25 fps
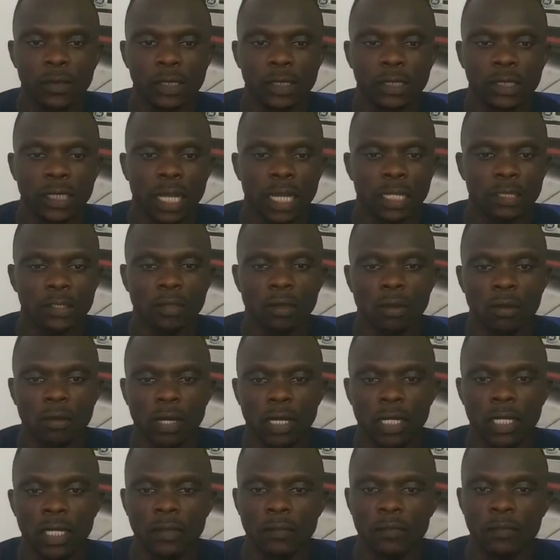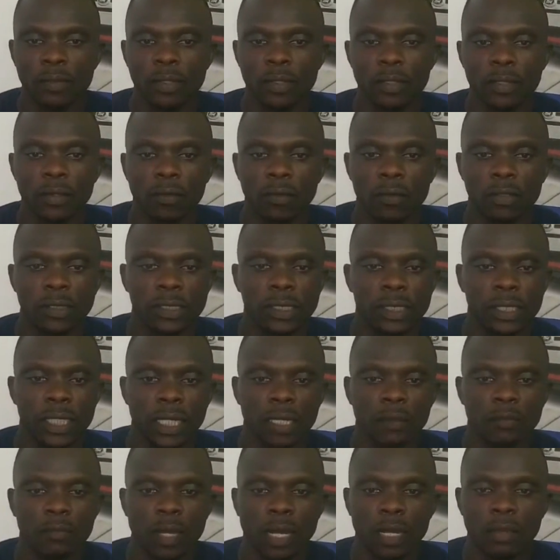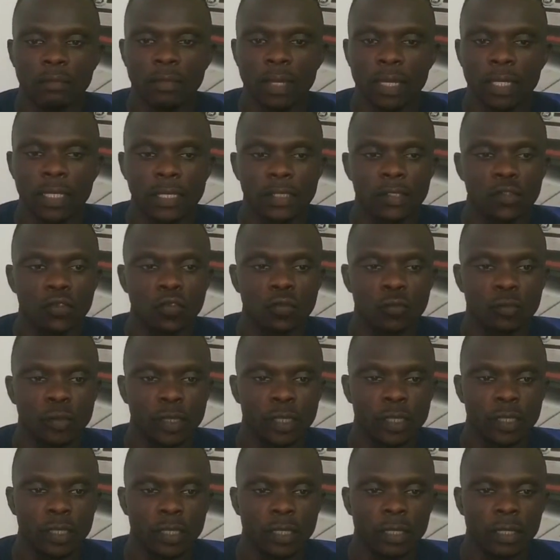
which has already been considered by many to be